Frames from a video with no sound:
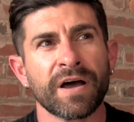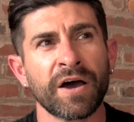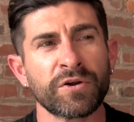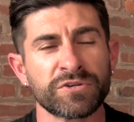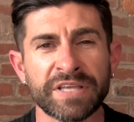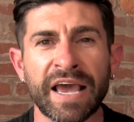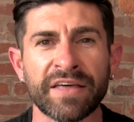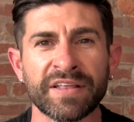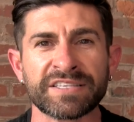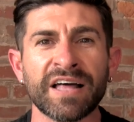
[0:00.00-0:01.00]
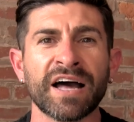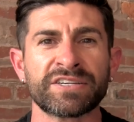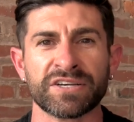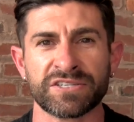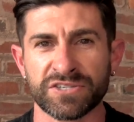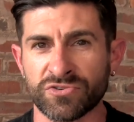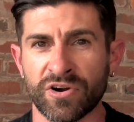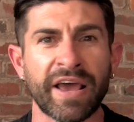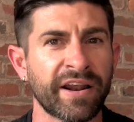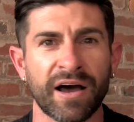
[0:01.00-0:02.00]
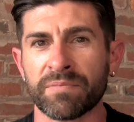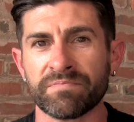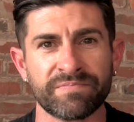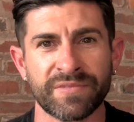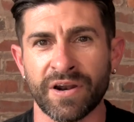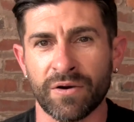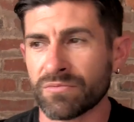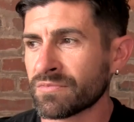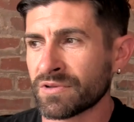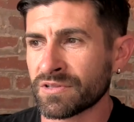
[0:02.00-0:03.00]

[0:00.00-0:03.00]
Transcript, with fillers: understand that's not just straight up, you know,